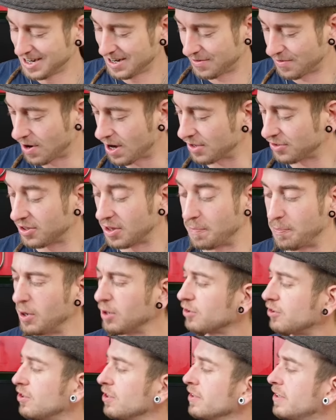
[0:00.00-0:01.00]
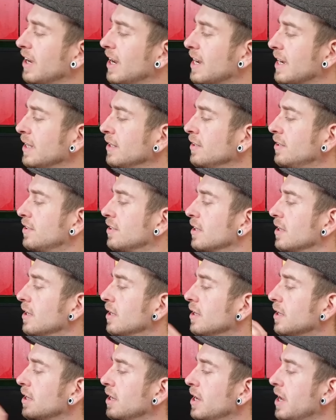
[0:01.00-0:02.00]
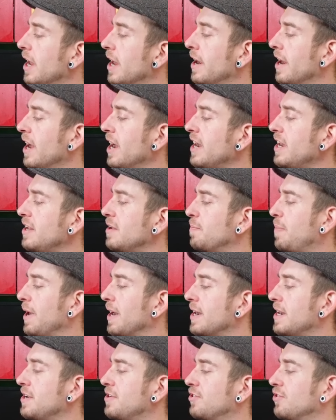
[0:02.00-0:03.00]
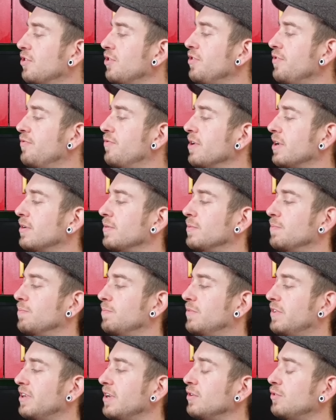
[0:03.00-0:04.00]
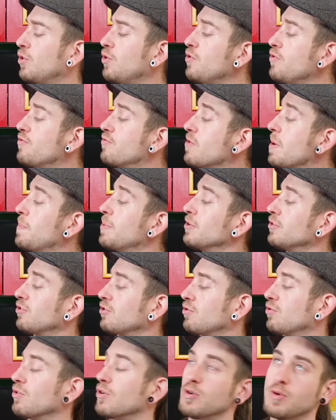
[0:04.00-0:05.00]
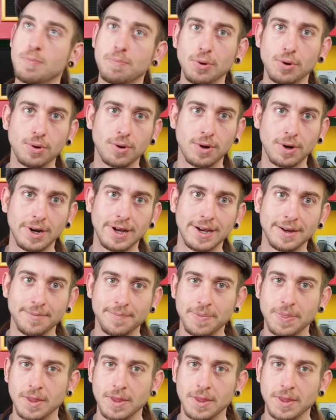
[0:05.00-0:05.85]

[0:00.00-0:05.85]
Right, so the box contains an 8-page Toofrippa's Krew booklet.